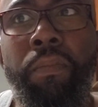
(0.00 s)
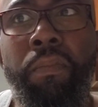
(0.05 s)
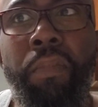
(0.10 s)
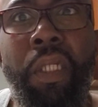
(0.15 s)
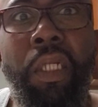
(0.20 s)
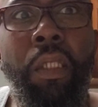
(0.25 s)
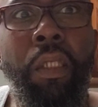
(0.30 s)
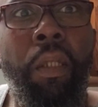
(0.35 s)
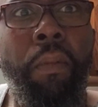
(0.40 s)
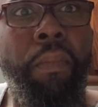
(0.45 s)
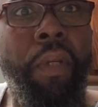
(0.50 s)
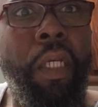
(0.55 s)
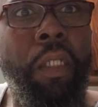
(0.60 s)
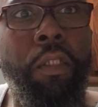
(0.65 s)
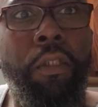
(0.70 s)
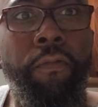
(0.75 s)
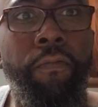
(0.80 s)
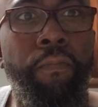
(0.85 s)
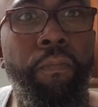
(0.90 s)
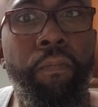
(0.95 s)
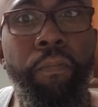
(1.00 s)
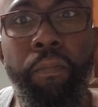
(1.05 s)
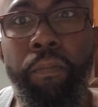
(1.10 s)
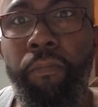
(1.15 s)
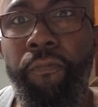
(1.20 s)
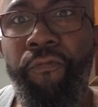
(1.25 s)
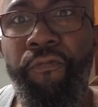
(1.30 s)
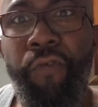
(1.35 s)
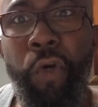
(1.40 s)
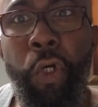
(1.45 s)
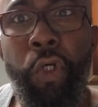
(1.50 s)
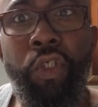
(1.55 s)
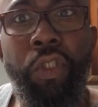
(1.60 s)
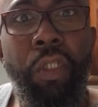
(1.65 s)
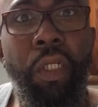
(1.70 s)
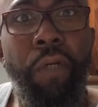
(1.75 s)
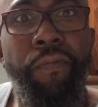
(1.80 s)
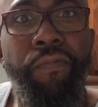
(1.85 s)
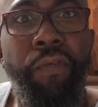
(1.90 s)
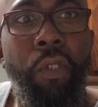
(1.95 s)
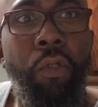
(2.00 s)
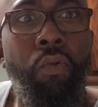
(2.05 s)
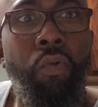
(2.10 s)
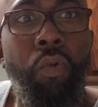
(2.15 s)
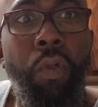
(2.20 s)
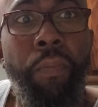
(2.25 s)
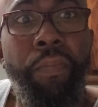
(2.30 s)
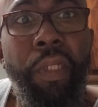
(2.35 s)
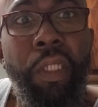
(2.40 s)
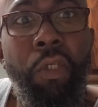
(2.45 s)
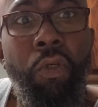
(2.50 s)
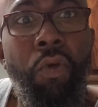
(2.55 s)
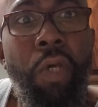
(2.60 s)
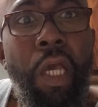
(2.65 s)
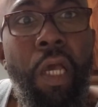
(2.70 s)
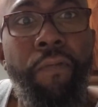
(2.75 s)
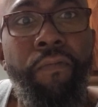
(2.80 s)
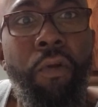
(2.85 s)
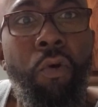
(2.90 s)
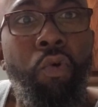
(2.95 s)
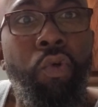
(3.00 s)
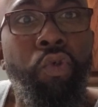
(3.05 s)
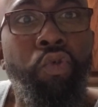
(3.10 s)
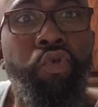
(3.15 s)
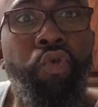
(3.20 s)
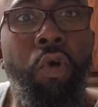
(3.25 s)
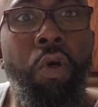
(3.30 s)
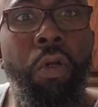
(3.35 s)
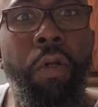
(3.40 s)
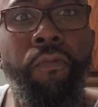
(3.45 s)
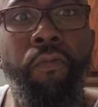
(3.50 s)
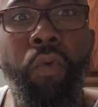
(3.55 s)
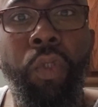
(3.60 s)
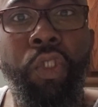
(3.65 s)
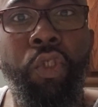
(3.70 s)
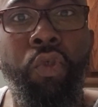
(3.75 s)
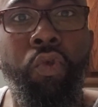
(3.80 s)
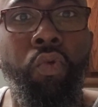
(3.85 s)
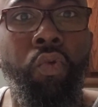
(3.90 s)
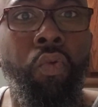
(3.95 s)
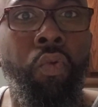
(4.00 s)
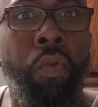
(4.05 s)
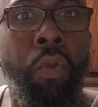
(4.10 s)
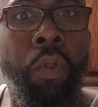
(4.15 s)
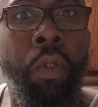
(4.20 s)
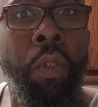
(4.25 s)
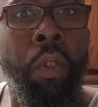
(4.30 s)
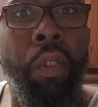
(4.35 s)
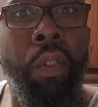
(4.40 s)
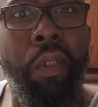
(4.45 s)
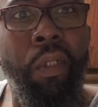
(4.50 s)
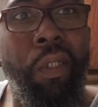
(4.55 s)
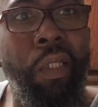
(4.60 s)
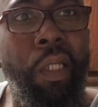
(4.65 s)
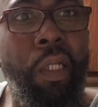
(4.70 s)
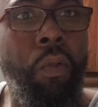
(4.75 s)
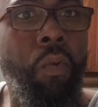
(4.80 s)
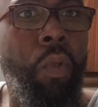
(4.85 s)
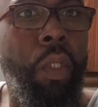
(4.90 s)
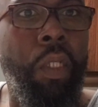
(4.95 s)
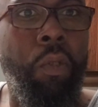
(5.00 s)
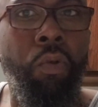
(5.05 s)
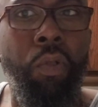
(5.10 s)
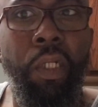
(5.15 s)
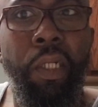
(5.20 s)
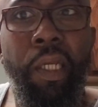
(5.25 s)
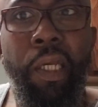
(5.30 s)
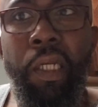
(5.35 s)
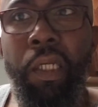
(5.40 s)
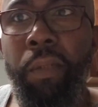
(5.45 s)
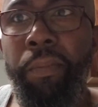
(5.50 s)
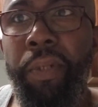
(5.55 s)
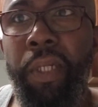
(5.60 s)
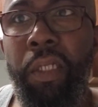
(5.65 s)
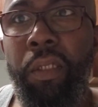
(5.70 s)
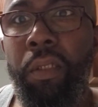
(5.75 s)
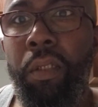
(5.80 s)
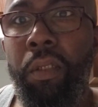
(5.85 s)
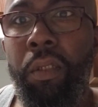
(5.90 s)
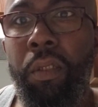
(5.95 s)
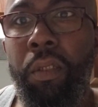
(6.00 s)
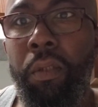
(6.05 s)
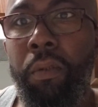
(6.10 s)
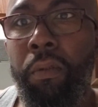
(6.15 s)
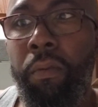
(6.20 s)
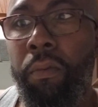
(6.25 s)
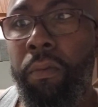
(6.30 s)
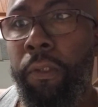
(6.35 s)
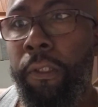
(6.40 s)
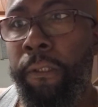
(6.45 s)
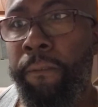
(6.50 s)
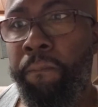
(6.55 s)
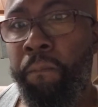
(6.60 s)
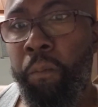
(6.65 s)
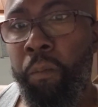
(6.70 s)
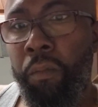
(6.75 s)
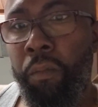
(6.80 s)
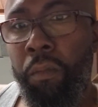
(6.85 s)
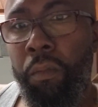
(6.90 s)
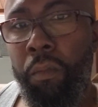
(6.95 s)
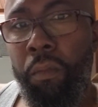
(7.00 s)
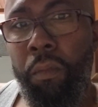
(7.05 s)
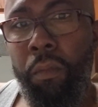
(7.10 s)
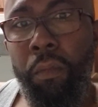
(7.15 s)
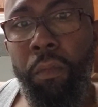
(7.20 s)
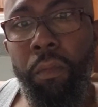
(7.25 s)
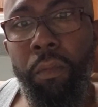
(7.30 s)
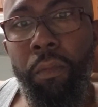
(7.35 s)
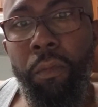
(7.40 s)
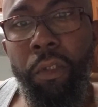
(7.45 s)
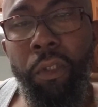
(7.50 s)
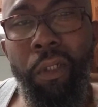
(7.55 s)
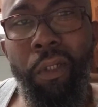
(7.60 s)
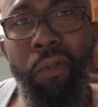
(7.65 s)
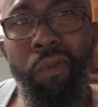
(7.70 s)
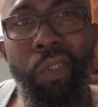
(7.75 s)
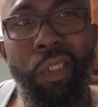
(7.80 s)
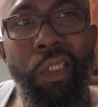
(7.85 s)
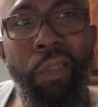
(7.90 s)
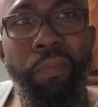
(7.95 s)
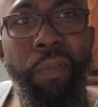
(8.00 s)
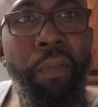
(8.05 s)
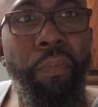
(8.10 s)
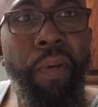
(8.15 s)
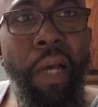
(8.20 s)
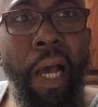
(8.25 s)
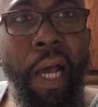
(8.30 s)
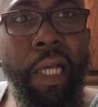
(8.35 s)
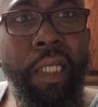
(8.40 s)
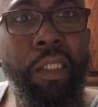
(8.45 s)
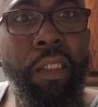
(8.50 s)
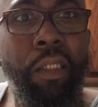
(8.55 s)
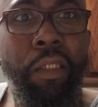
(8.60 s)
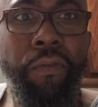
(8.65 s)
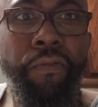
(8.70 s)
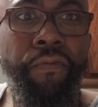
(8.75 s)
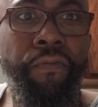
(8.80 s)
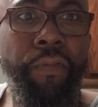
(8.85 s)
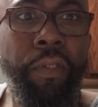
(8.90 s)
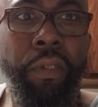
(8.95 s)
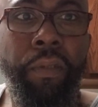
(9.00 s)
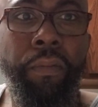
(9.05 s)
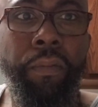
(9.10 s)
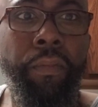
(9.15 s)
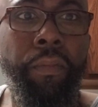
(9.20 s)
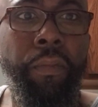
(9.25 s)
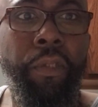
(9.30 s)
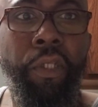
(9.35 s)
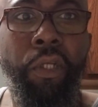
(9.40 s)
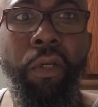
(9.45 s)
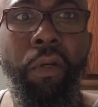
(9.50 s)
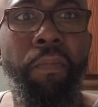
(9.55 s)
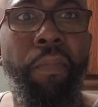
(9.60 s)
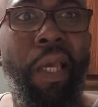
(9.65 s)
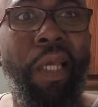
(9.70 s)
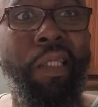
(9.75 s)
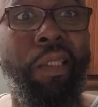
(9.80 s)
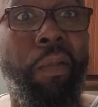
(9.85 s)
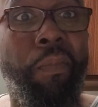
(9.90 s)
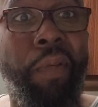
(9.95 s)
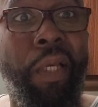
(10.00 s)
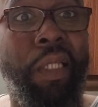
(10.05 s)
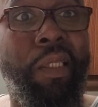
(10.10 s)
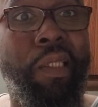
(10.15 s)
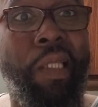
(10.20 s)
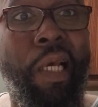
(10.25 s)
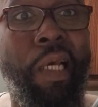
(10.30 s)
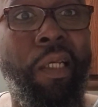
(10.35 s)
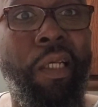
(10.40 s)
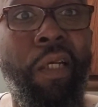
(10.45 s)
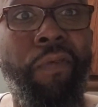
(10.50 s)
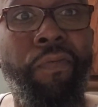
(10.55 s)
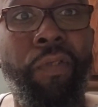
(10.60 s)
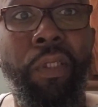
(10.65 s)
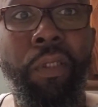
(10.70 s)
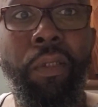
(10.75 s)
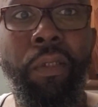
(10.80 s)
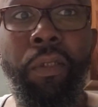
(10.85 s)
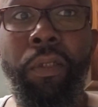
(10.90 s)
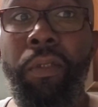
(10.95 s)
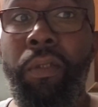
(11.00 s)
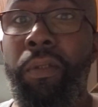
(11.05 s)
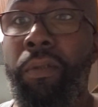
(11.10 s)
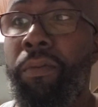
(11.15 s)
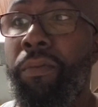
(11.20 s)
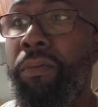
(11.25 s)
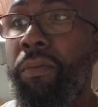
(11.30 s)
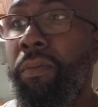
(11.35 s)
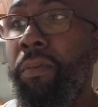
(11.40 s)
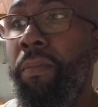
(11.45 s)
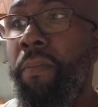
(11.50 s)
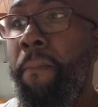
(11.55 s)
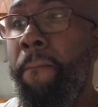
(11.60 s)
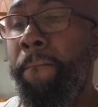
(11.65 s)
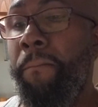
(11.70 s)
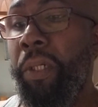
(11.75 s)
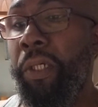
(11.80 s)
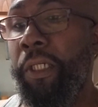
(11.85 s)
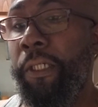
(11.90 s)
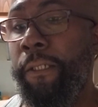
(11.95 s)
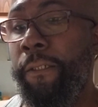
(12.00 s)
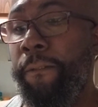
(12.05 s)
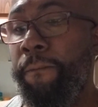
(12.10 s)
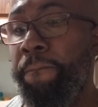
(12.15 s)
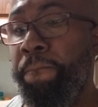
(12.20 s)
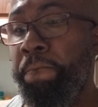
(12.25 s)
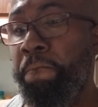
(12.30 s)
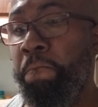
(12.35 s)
be the best version of you. I mean, you have no control of what you deal with on a daily basis. So, you know, just be positive and, you know, make the best out of it, you know. But,